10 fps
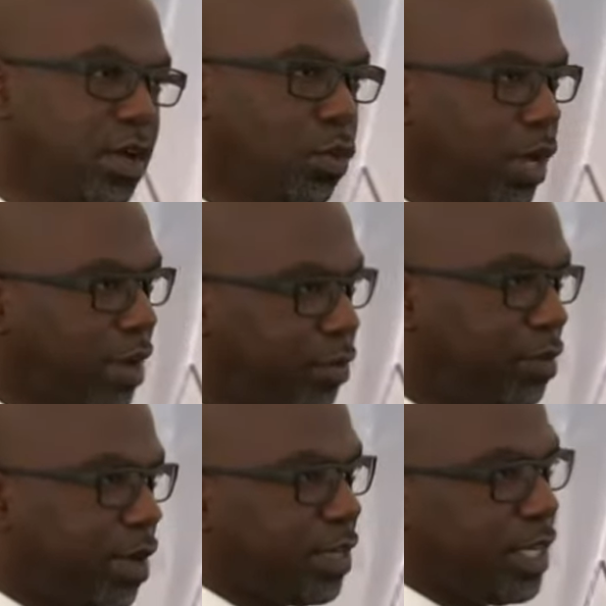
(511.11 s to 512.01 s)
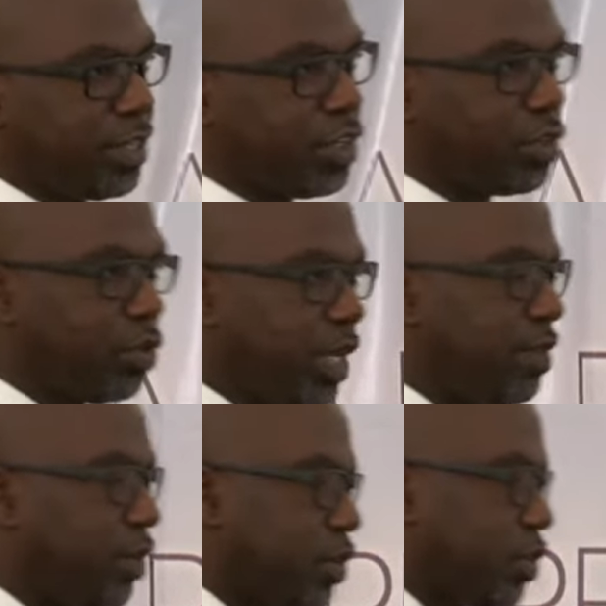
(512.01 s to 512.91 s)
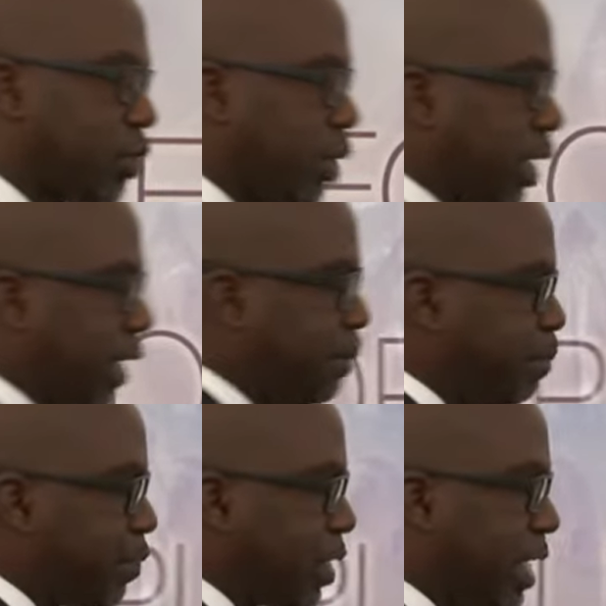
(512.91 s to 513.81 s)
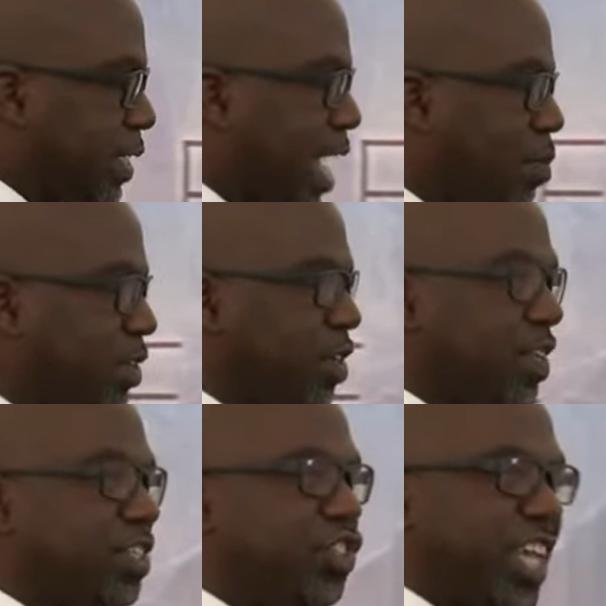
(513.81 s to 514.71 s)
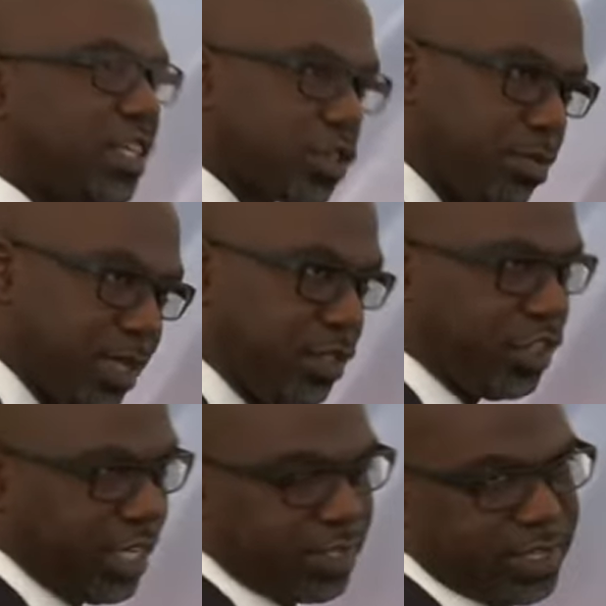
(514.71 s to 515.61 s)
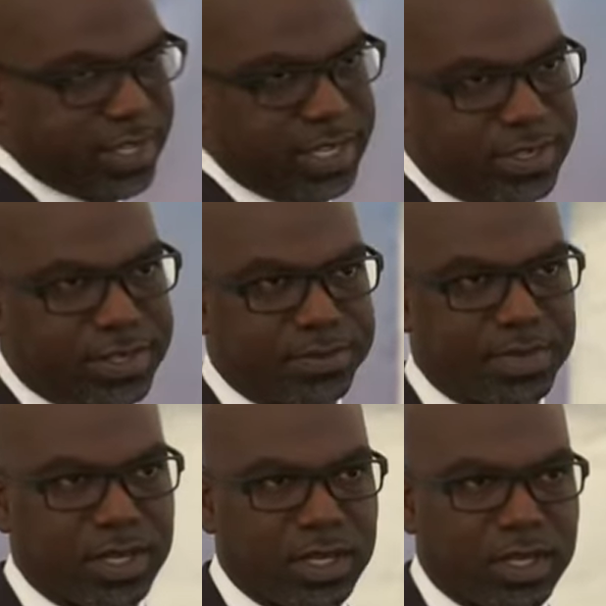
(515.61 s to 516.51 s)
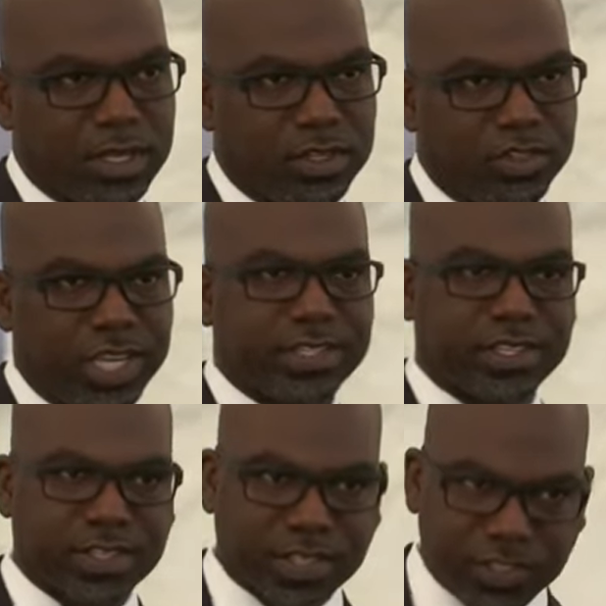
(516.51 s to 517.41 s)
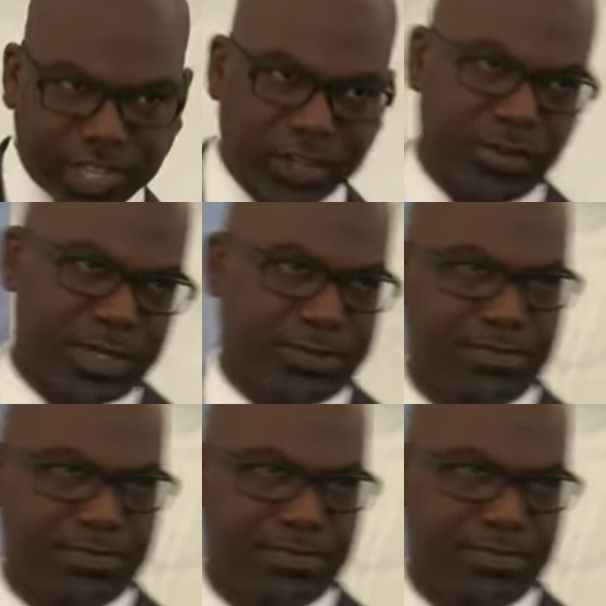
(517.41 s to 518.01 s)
when I read Revelation 3 and verse 20 is how much of a gentleman Jesus is. Jesus is a gentleman.